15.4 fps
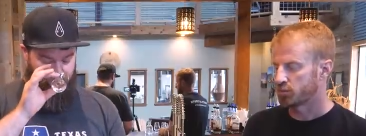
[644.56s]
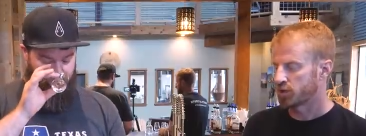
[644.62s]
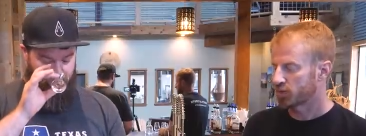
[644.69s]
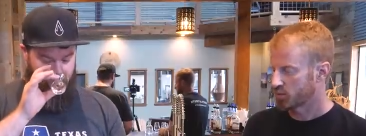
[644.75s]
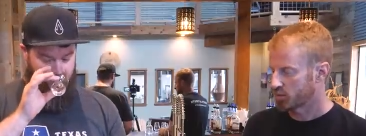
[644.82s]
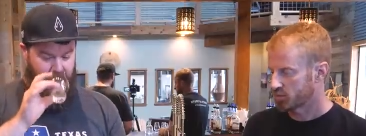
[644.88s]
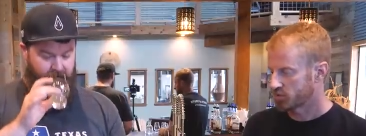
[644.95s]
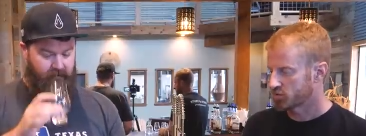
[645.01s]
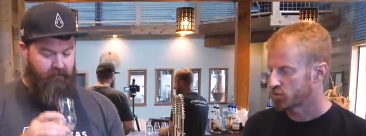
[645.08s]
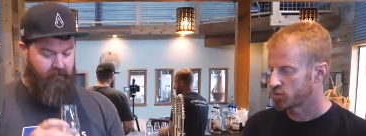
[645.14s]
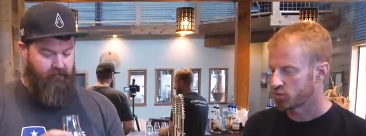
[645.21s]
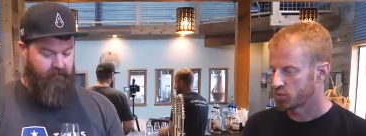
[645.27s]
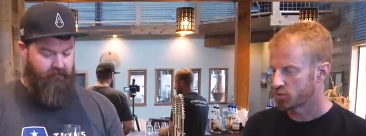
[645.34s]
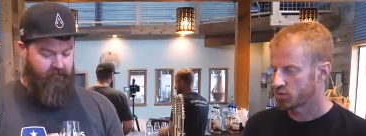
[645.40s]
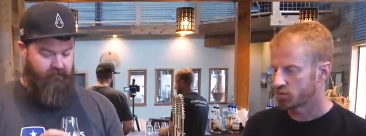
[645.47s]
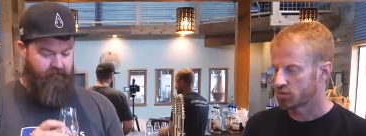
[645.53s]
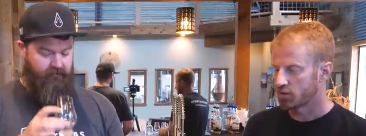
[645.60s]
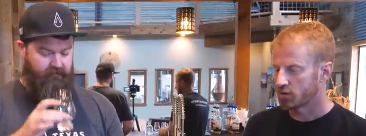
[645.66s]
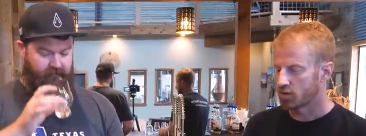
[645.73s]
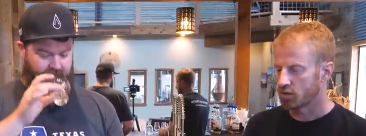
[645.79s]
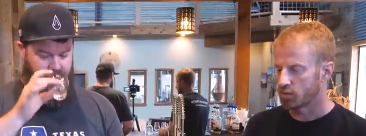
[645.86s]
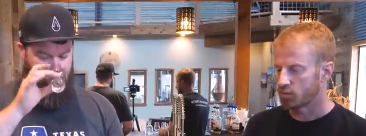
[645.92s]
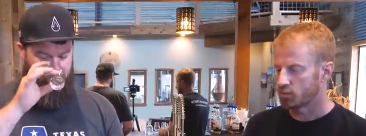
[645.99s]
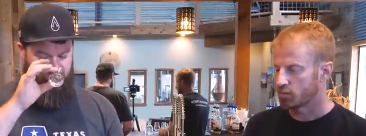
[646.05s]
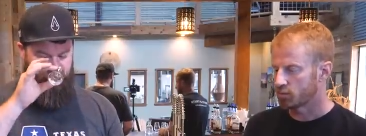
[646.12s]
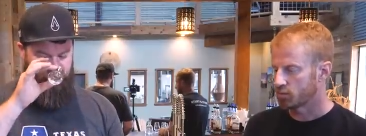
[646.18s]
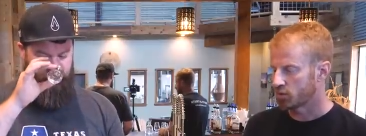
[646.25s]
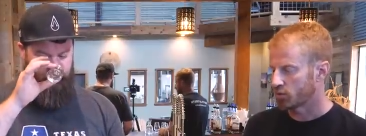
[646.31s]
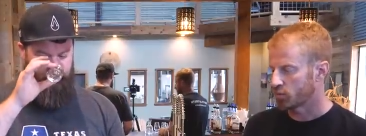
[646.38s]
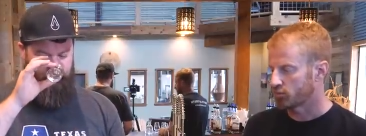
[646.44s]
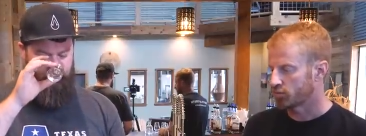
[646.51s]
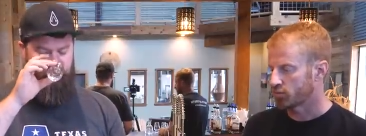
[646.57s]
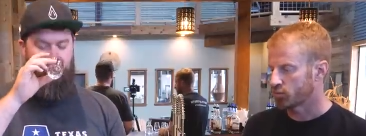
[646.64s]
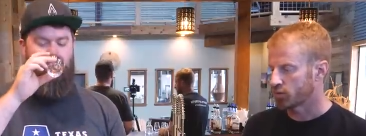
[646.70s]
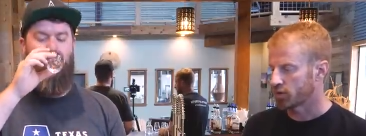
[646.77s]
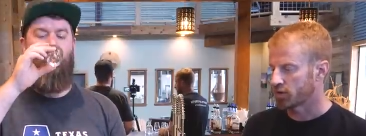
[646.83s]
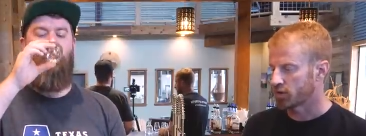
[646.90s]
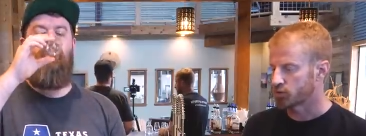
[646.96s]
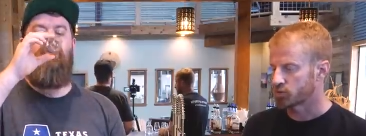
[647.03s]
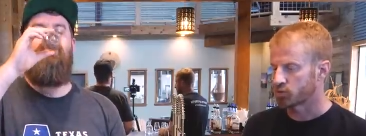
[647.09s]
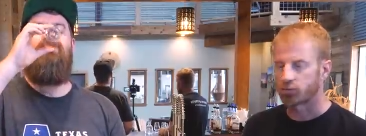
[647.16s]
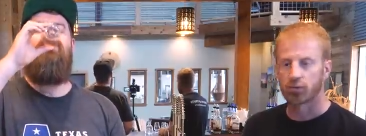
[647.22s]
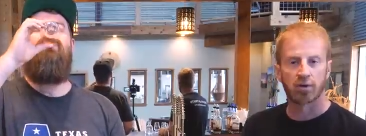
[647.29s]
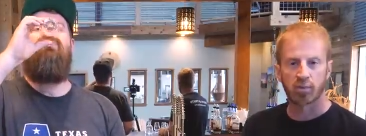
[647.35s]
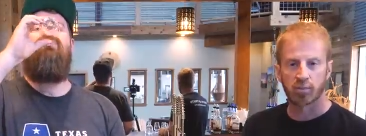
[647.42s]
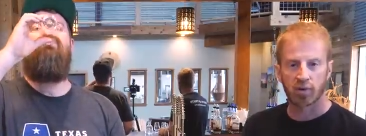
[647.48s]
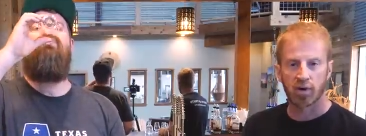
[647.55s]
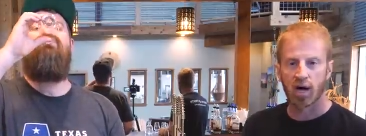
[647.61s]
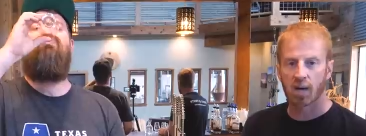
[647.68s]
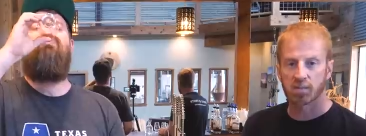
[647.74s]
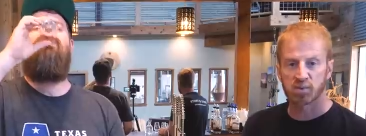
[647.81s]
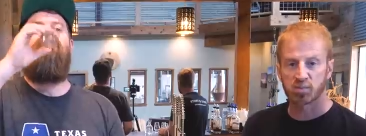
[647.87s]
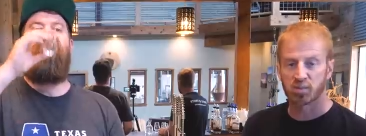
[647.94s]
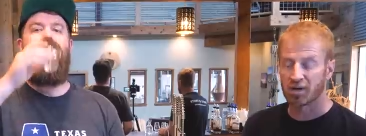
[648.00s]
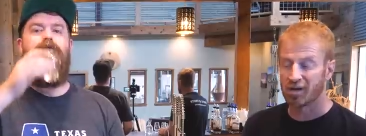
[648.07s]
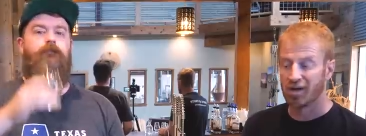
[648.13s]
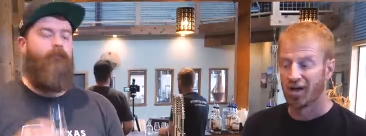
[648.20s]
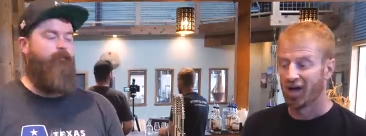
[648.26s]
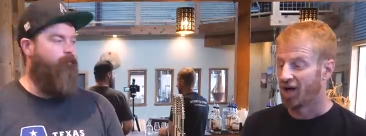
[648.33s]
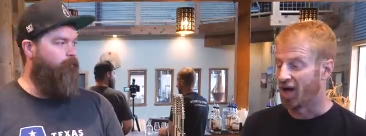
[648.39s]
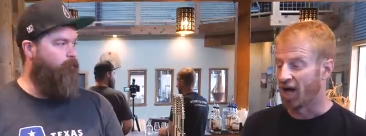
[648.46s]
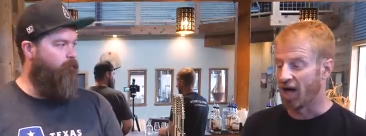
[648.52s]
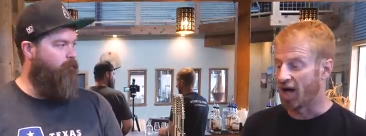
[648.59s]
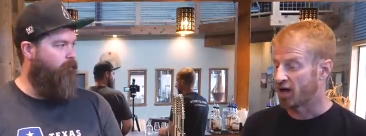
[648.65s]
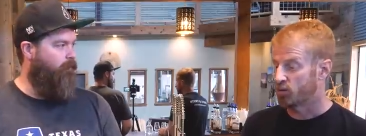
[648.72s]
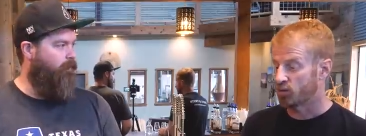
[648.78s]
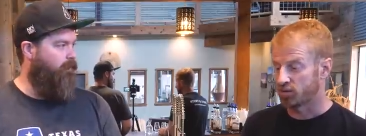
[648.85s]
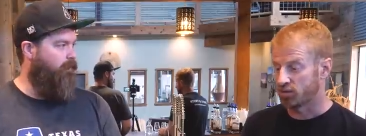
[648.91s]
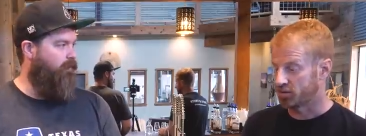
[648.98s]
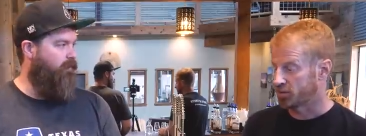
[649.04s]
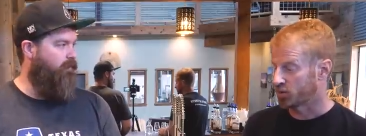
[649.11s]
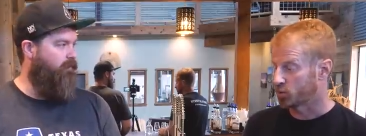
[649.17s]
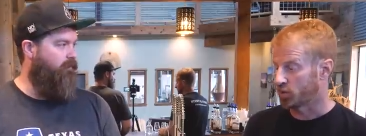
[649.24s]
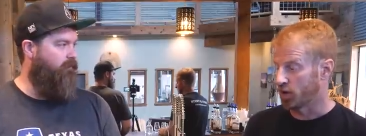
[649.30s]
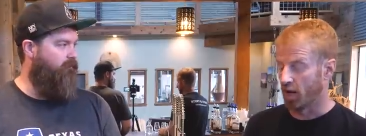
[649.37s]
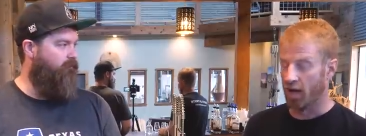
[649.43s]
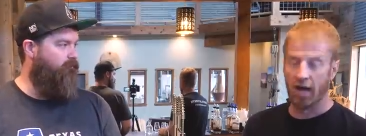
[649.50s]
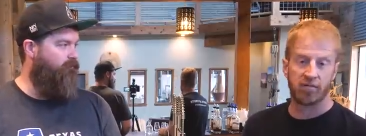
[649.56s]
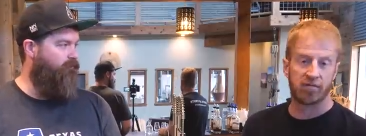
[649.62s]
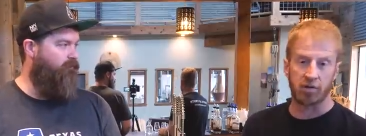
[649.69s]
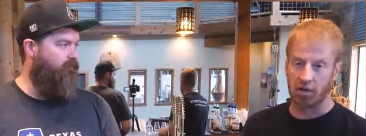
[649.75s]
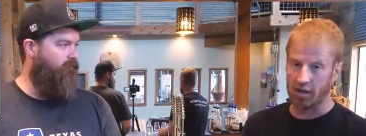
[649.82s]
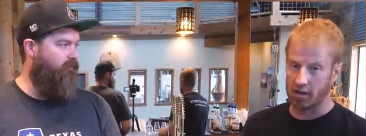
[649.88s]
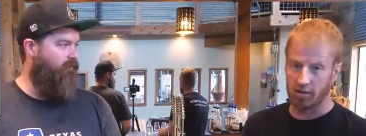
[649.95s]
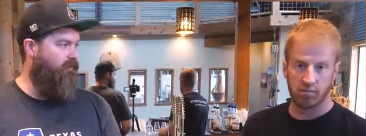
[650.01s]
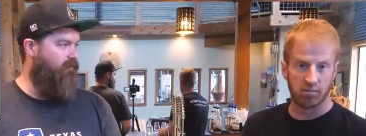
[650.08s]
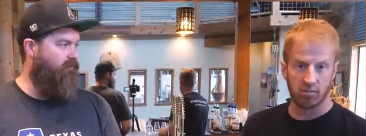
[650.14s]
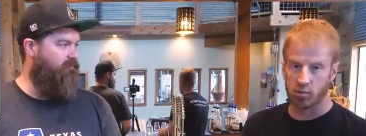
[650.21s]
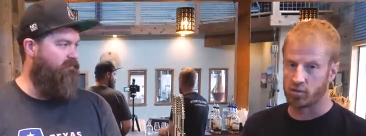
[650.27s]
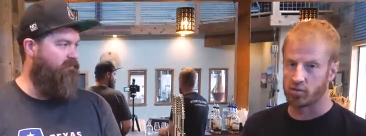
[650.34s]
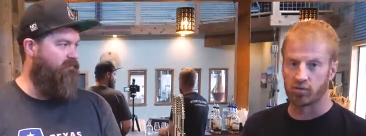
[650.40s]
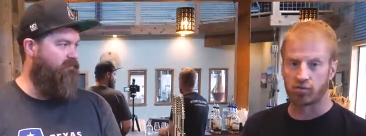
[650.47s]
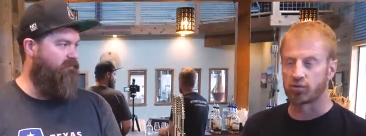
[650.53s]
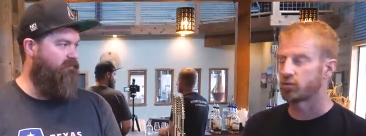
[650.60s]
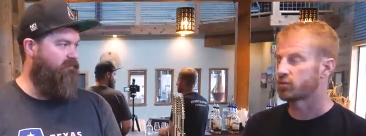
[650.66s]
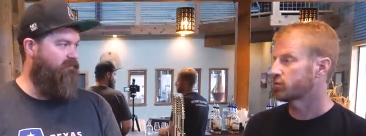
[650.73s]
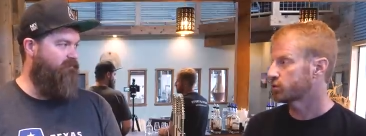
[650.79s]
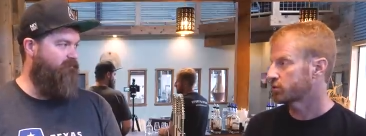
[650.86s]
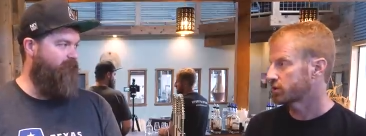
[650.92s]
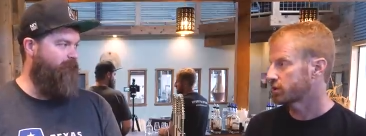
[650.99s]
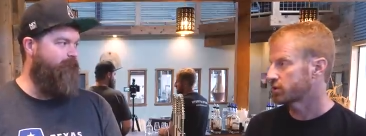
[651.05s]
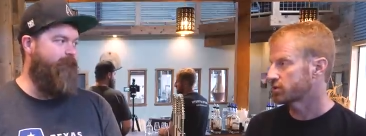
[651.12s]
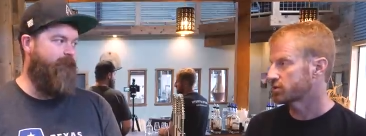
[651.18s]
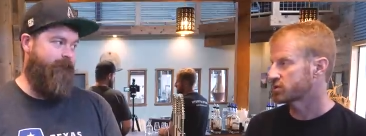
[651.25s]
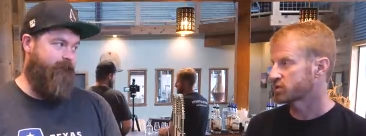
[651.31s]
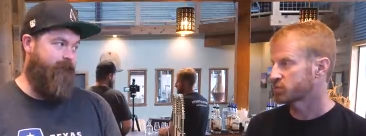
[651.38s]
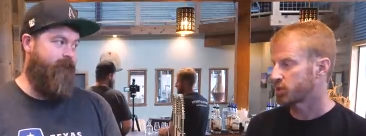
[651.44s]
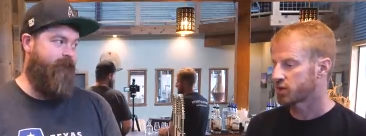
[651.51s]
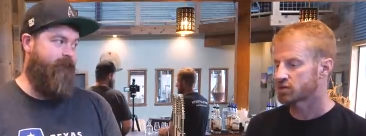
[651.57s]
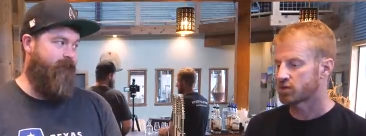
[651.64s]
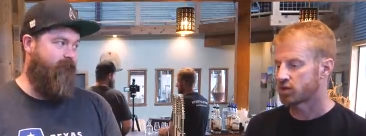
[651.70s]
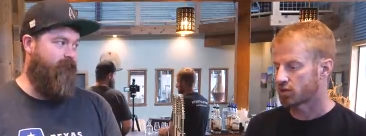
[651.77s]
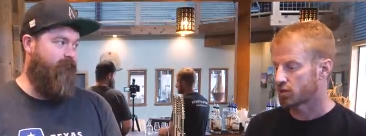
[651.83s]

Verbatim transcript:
Speaker 1: a minimum of two. Um, you know, hopefully we can get up to three, perhaps. But I don't think we'll ever get more than three or four years, especially